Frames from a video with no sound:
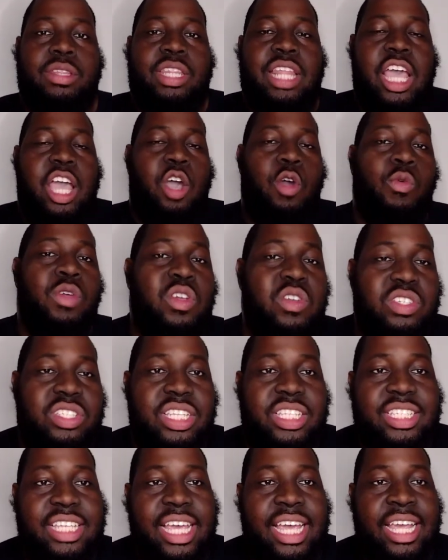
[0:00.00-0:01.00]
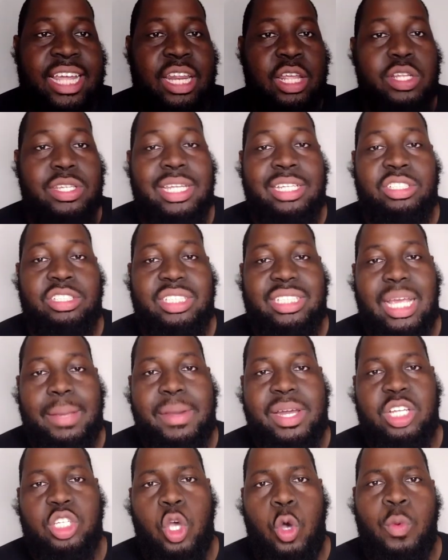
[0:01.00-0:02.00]
Now we used to say, you used to say
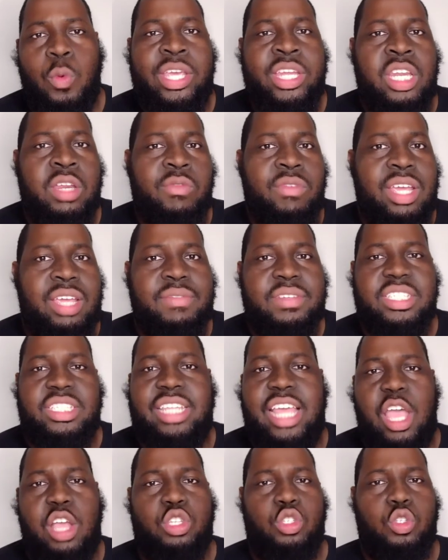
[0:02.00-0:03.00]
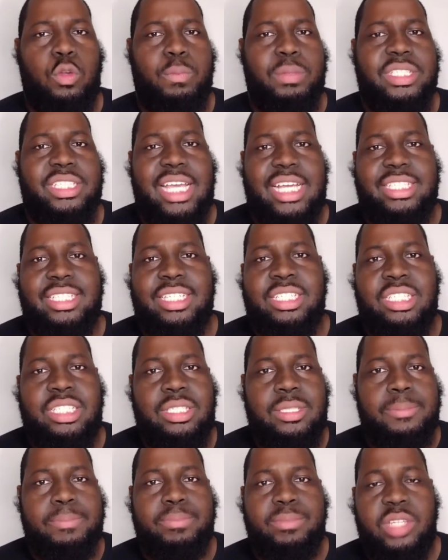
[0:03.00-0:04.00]
about us, oh, we get the Ravens down two
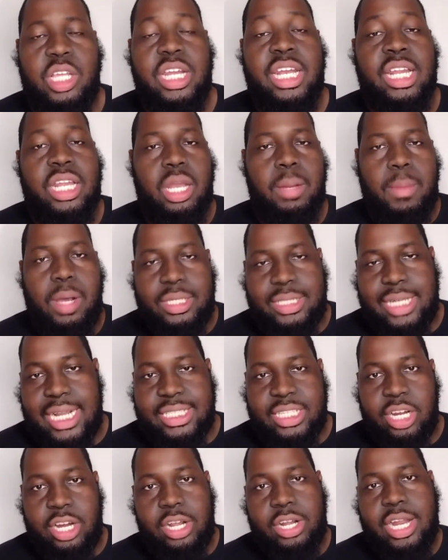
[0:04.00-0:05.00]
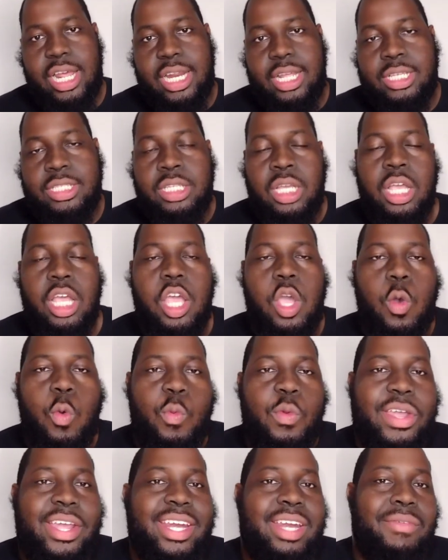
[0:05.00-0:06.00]
possessions. In the Lamar Jackson era, that is.
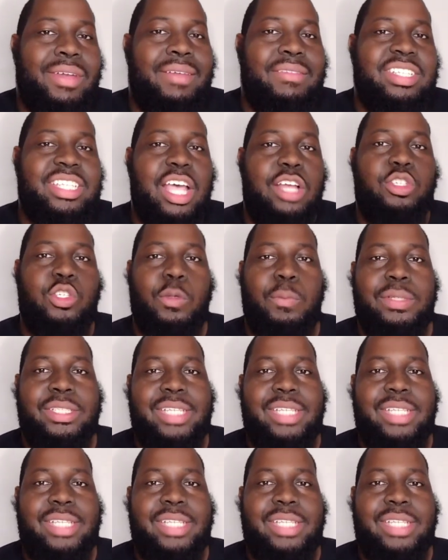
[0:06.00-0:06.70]
We get the Ravens down two